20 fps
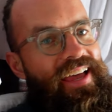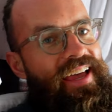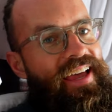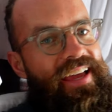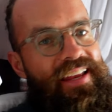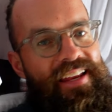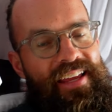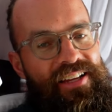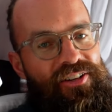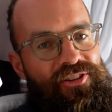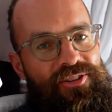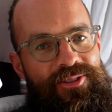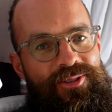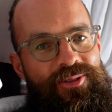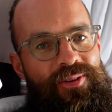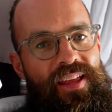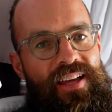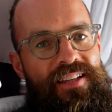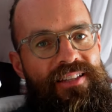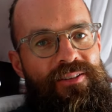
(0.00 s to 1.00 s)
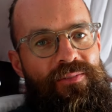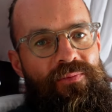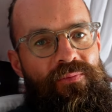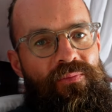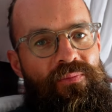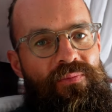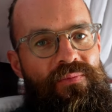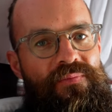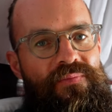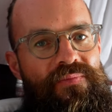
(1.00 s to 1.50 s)
And I couldn't do
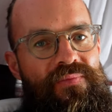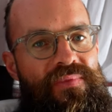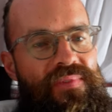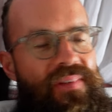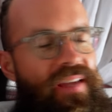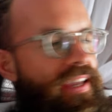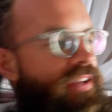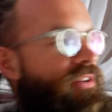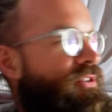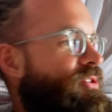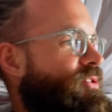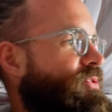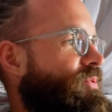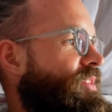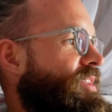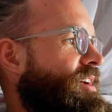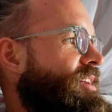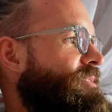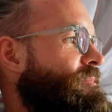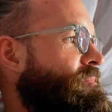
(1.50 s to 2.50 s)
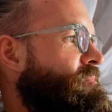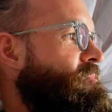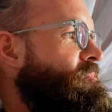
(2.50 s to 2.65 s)
that. I couldn't do that.